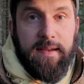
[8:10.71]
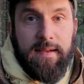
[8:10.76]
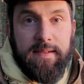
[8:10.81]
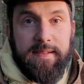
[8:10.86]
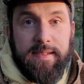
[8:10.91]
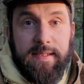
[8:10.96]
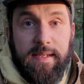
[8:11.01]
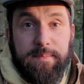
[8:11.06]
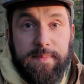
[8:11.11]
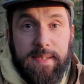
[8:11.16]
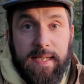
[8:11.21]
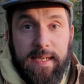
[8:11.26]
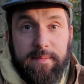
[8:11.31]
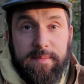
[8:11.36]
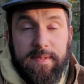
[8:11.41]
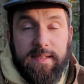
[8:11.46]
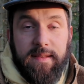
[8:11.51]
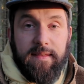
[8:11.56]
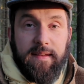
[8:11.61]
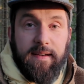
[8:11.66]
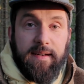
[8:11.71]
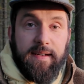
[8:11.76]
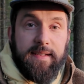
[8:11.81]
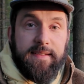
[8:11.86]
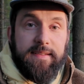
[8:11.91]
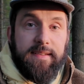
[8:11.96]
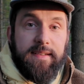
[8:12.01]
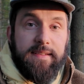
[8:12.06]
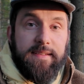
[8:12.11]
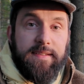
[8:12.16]
Sometimes the
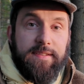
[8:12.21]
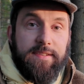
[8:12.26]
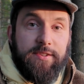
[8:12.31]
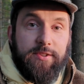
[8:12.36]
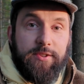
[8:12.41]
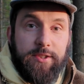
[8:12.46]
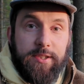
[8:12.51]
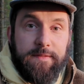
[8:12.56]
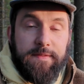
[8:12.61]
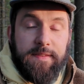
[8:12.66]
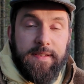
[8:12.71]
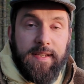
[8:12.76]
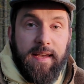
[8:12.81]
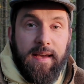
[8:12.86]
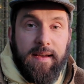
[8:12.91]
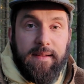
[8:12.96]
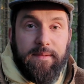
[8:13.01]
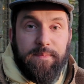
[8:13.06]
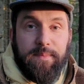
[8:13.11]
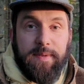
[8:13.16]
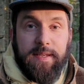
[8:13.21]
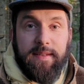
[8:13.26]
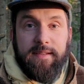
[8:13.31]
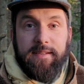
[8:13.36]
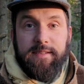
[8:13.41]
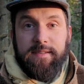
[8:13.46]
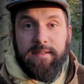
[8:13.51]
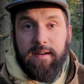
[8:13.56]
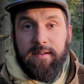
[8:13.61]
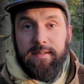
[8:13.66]
identity shift can be
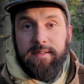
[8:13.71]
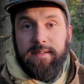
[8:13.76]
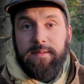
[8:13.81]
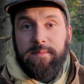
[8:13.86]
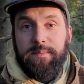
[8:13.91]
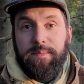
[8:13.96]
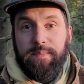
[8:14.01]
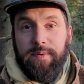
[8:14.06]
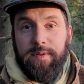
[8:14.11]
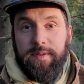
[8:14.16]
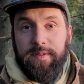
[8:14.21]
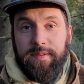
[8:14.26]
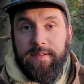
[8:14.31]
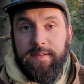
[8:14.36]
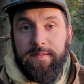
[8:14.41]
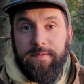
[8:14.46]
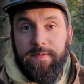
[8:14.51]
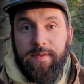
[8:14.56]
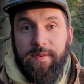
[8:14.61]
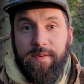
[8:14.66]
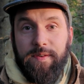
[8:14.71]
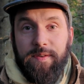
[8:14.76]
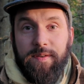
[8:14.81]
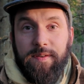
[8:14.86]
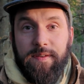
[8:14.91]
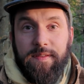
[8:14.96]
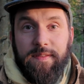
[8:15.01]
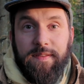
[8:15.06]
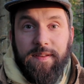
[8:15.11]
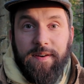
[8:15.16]
the starting point
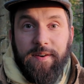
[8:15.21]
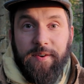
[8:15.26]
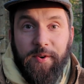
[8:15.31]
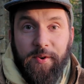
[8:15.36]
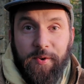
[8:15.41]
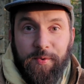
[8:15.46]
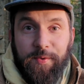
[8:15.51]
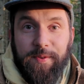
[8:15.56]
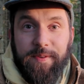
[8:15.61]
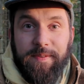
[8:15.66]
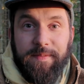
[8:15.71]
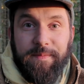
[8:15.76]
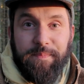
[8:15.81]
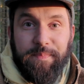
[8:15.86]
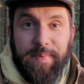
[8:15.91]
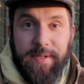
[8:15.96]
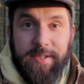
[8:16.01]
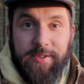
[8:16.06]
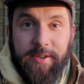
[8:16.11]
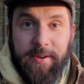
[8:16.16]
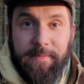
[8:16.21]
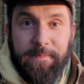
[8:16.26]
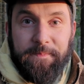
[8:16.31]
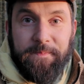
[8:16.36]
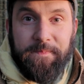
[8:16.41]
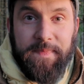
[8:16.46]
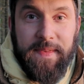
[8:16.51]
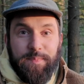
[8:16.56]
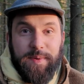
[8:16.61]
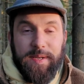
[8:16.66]
for the whole picture.
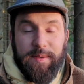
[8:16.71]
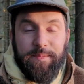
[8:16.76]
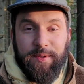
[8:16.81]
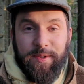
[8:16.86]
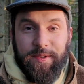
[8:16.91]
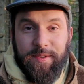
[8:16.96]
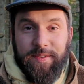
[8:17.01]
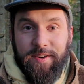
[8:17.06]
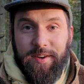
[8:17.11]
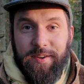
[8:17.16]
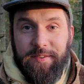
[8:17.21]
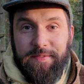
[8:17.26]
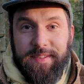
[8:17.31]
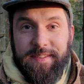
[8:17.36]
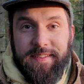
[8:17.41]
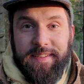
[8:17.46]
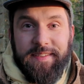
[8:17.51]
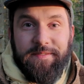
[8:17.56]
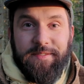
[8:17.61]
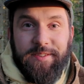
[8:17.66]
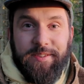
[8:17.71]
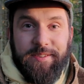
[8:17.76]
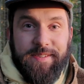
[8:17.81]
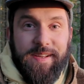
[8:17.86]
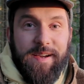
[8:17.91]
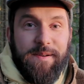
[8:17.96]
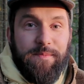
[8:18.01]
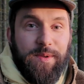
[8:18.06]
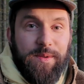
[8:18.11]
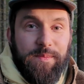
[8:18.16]
People often, for
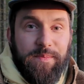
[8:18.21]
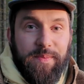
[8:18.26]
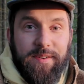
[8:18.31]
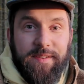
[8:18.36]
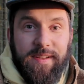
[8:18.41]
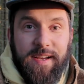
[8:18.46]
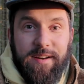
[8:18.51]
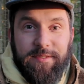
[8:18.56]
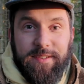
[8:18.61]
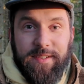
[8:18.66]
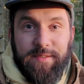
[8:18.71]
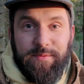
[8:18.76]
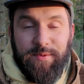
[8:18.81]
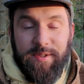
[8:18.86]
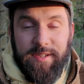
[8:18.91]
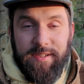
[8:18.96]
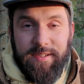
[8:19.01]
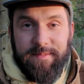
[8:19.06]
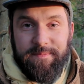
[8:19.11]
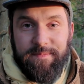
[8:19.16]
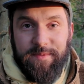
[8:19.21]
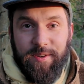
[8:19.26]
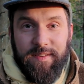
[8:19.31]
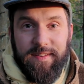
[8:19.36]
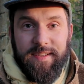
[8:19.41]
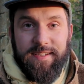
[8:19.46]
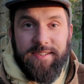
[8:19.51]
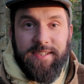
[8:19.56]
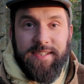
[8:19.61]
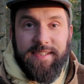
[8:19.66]
example, burn out at work, or
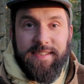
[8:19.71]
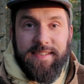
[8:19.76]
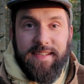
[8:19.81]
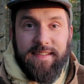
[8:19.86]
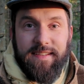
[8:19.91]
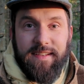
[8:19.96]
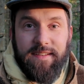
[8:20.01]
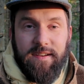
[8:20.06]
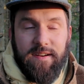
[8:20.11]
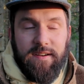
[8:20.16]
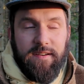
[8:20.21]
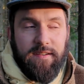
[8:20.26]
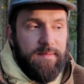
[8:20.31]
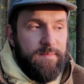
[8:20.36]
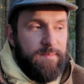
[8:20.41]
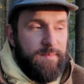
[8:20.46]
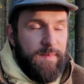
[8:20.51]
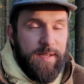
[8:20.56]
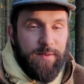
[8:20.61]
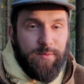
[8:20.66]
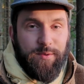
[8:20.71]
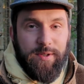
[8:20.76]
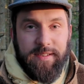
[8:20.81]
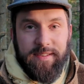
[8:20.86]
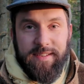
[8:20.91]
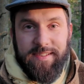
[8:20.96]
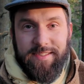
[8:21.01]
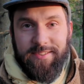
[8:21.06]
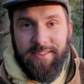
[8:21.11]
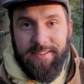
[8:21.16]
they just see that, oh, my work
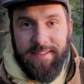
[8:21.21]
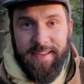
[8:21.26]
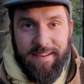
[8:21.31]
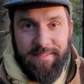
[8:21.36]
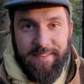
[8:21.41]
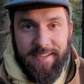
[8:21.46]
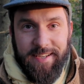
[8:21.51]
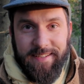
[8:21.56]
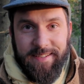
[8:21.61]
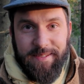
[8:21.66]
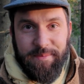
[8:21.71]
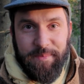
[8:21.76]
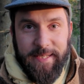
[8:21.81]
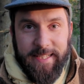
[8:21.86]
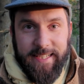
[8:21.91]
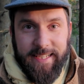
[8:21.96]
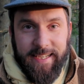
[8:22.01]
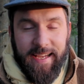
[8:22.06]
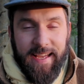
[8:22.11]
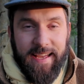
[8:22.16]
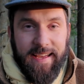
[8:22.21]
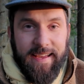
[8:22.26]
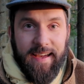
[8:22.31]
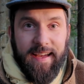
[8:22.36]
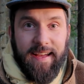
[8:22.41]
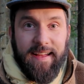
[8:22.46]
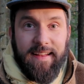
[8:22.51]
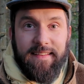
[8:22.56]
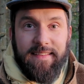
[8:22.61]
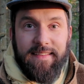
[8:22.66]
does not have any meaning,
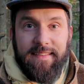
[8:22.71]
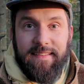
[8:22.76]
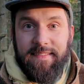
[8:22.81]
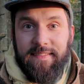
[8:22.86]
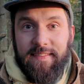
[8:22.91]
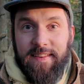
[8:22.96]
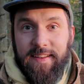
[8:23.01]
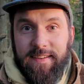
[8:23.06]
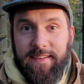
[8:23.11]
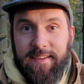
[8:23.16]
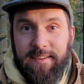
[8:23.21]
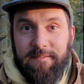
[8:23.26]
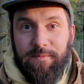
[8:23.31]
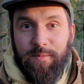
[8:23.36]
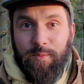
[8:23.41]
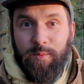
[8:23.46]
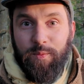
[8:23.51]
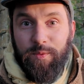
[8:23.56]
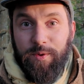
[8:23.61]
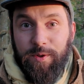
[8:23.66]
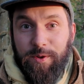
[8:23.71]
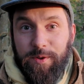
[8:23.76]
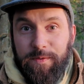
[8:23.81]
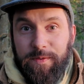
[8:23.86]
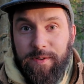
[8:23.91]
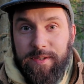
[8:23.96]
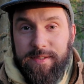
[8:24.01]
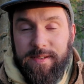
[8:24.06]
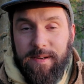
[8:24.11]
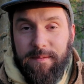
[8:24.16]
and they look
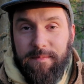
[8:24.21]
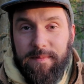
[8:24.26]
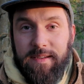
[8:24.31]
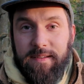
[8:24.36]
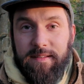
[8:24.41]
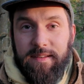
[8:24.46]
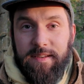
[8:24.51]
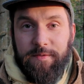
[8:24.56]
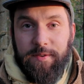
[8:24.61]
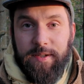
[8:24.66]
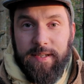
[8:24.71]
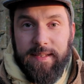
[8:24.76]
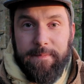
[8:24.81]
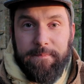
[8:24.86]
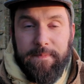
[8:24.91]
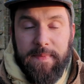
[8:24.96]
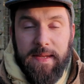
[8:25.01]
for something different.